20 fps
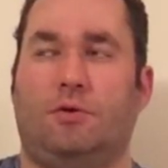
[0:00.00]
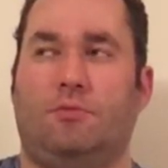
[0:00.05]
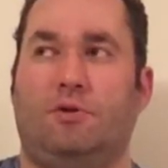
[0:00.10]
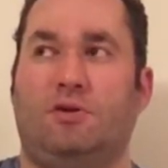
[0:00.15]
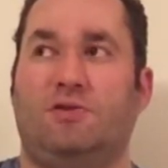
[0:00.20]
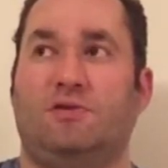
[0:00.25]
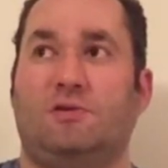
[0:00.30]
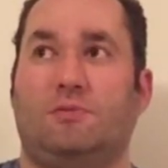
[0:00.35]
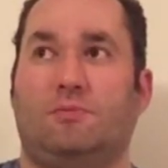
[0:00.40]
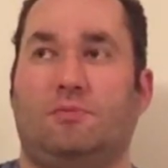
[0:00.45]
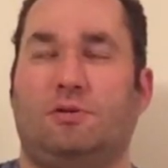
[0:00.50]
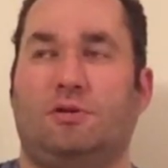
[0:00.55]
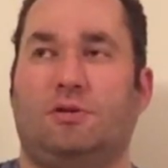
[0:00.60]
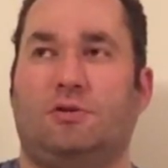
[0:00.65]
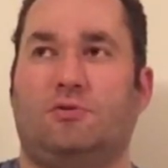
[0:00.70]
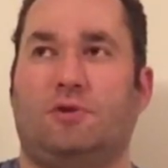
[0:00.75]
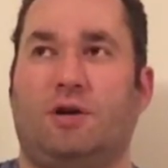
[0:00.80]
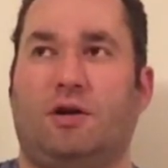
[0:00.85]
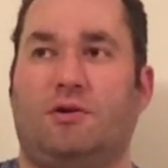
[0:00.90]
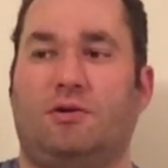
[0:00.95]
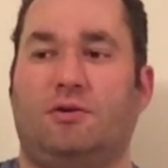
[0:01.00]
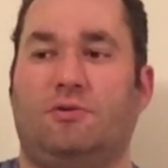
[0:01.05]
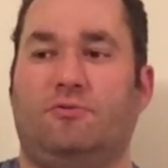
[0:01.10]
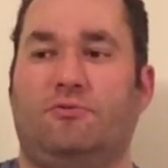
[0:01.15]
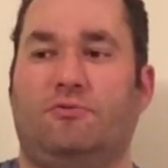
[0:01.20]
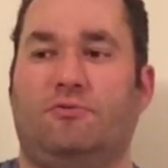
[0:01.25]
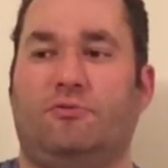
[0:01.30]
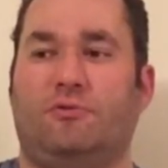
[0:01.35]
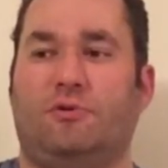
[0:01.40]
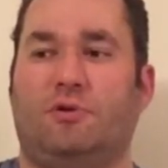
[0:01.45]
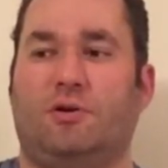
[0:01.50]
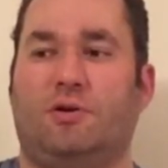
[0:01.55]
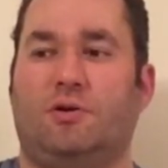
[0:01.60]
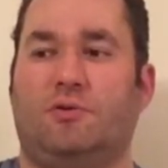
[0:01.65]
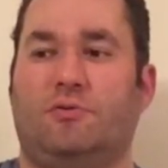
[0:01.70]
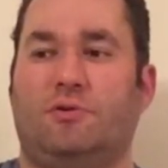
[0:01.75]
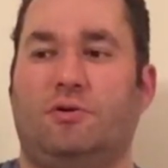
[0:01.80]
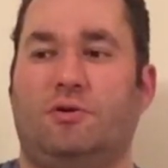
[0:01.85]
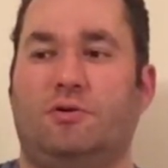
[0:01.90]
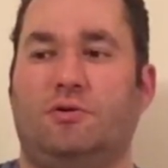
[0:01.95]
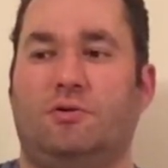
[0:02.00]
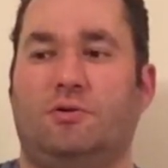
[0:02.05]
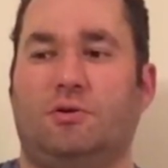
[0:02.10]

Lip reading: Reasonably attractive. I think